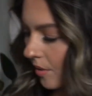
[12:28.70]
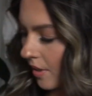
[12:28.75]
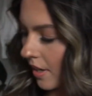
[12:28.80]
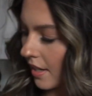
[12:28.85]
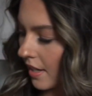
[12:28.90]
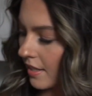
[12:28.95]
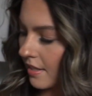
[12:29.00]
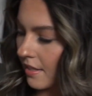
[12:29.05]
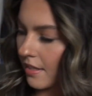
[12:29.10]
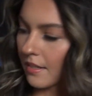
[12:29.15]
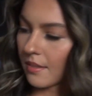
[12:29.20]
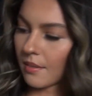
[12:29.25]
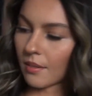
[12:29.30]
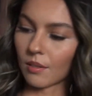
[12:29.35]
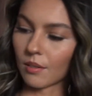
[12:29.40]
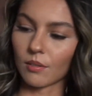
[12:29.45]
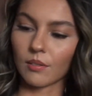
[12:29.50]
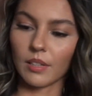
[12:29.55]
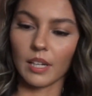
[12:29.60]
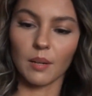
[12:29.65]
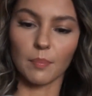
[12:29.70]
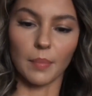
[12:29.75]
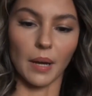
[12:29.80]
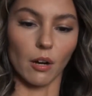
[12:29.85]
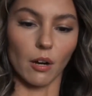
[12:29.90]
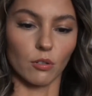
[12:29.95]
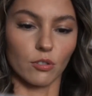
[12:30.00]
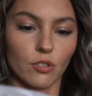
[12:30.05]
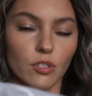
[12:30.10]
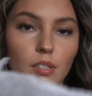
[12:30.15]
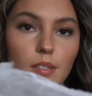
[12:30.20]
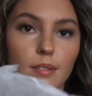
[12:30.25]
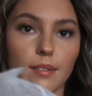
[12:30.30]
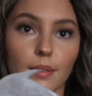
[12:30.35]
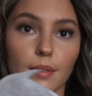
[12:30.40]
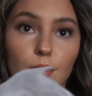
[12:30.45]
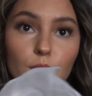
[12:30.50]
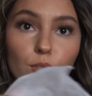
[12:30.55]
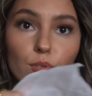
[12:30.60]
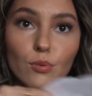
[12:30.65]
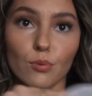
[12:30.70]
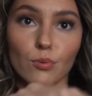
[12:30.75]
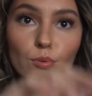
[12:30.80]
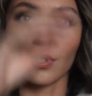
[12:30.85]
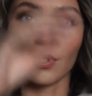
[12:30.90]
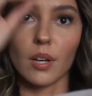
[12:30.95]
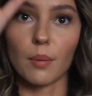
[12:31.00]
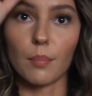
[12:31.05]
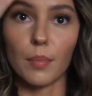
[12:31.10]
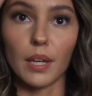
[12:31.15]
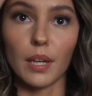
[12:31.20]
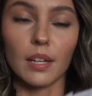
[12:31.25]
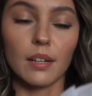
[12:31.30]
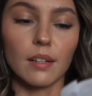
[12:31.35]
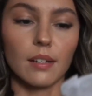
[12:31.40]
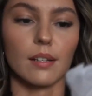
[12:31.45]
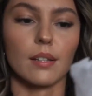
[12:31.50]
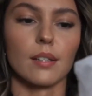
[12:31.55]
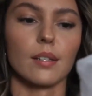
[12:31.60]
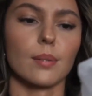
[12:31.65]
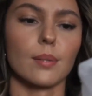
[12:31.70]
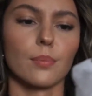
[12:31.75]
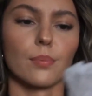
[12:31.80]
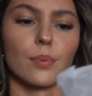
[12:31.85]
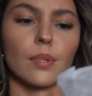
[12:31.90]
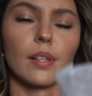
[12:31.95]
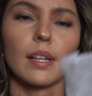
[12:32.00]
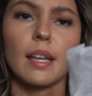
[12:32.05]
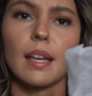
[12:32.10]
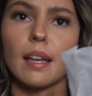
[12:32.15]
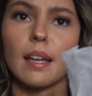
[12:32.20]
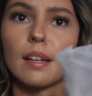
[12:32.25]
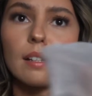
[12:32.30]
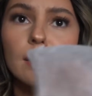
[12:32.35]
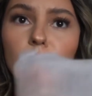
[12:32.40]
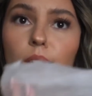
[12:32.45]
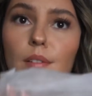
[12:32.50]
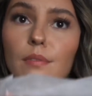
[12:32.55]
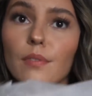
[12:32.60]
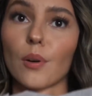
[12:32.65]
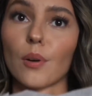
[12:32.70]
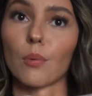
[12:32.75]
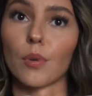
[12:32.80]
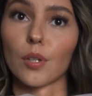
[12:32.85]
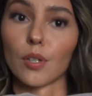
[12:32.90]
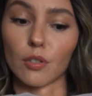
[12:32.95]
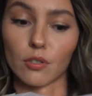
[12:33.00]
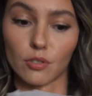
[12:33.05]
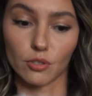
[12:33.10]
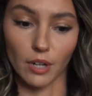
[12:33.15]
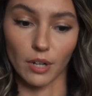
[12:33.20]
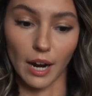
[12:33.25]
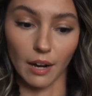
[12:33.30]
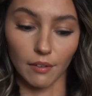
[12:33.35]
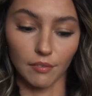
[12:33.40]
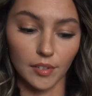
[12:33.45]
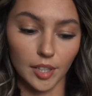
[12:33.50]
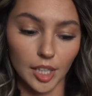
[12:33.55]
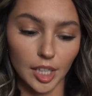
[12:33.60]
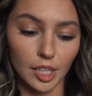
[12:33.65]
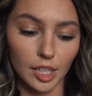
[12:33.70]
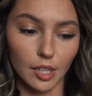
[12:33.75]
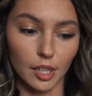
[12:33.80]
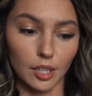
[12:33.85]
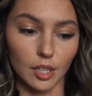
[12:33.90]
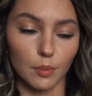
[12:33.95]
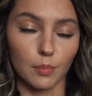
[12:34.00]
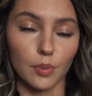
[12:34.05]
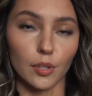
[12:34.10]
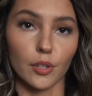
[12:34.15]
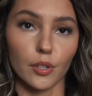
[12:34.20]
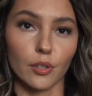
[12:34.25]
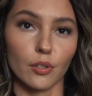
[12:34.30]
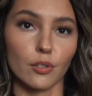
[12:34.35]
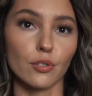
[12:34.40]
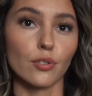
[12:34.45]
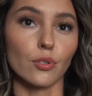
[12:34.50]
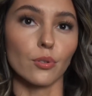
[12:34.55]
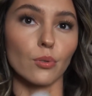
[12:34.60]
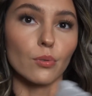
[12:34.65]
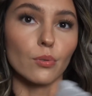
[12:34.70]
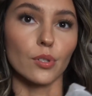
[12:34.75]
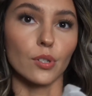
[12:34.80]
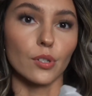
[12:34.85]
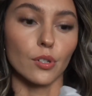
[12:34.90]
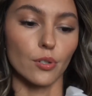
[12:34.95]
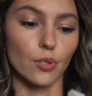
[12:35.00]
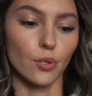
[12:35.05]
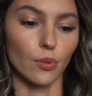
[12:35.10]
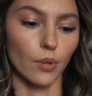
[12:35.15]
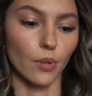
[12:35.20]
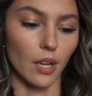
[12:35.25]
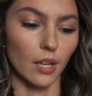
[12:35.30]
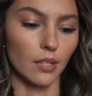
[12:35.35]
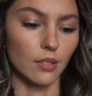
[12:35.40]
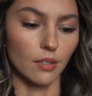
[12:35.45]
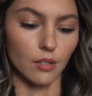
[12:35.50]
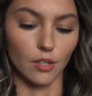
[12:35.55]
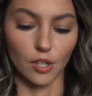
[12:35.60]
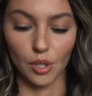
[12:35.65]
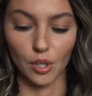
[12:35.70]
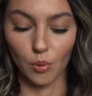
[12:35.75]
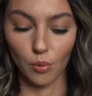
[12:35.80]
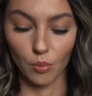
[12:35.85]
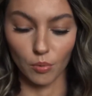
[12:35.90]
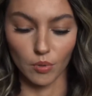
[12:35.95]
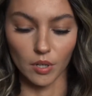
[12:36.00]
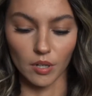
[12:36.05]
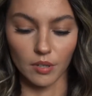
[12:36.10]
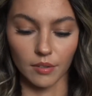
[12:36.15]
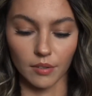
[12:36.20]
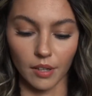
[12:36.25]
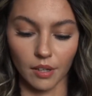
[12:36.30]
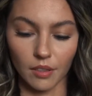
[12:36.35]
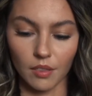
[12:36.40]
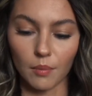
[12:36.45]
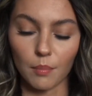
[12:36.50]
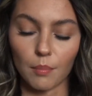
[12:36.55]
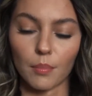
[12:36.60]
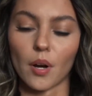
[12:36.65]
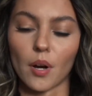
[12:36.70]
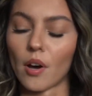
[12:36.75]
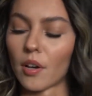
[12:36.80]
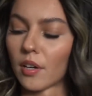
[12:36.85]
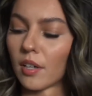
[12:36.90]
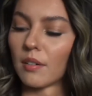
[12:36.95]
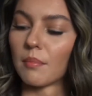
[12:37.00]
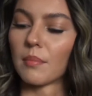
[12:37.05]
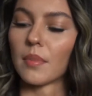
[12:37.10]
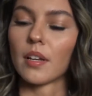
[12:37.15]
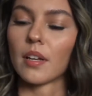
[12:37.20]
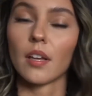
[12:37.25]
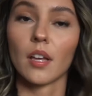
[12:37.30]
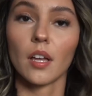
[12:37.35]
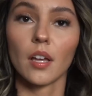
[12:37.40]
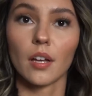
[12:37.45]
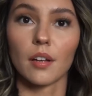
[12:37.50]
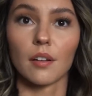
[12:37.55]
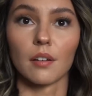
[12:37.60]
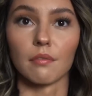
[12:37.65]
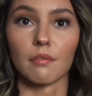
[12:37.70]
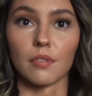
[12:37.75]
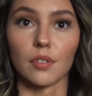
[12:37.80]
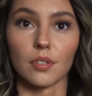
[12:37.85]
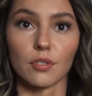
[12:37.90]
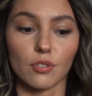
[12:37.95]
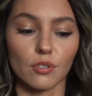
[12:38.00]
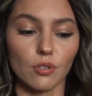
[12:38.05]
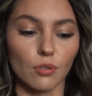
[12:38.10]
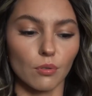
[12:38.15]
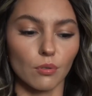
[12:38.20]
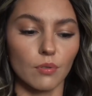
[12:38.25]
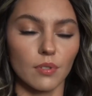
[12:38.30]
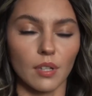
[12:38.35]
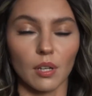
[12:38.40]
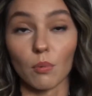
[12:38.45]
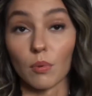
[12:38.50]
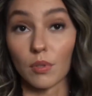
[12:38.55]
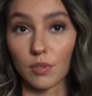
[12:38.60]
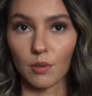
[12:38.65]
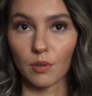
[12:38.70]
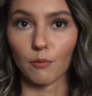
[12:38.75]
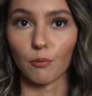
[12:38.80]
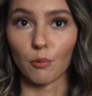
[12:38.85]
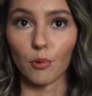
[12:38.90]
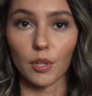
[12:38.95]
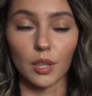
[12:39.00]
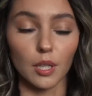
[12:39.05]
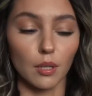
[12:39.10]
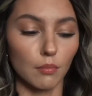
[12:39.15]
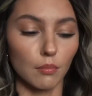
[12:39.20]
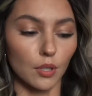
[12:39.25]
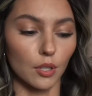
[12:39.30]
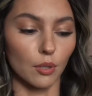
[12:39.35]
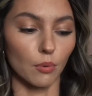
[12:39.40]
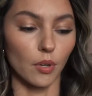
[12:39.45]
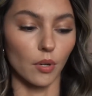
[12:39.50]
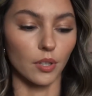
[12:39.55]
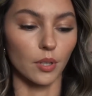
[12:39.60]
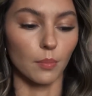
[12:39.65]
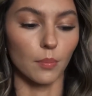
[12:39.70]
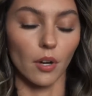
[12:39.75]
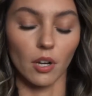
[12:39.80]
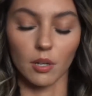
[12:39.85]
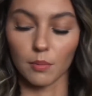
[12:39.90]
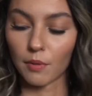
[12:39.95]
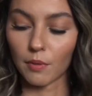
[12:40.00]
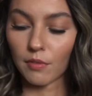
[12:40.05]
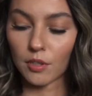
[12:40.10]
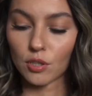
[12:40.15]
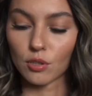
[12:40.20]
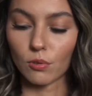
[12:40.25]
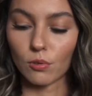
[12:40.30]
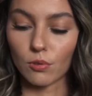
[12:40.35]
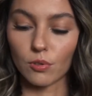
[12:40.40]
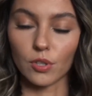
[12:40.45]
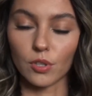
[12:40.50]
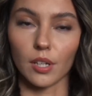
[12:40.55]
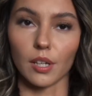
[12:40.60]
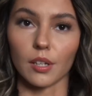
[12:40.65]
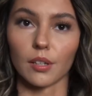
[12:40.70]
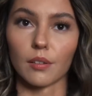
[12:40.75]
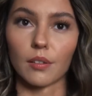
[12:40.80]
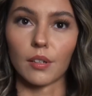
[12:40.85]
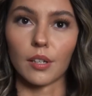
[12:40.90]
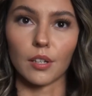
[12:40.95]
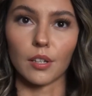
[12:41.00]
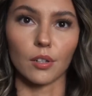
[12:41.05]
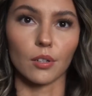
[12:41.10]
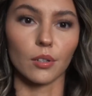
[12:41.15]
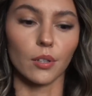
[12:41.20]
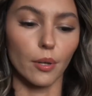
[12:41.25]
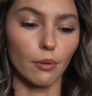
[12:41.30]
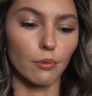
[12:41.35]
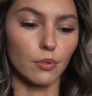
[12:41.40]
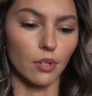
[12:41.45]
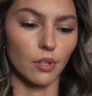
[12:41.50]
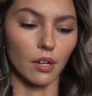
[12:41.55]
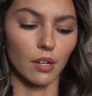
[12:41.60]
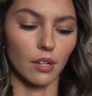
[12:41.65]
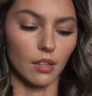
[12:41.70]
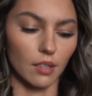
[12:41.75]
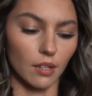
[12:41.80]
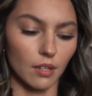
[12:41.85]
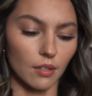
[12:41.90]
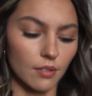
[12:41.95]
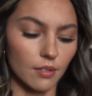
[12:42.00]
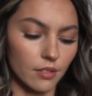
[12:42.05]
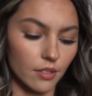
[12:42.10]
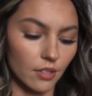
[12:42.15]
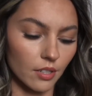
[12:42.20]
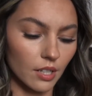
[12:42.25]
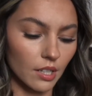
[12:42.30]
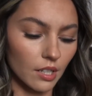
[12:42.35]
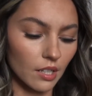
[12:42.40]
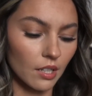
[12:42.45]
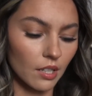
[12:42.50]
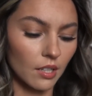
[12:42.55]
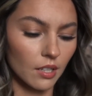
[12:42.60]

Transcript: guys, these little like pouches that the shoes come in is really handy for when you're traveling and you're putting your shoes in your suitcase and you don't want like the bottom of the shoes, like once you've worn them you don't want the bottom of the shoes to get like your clothes or anything else dirty.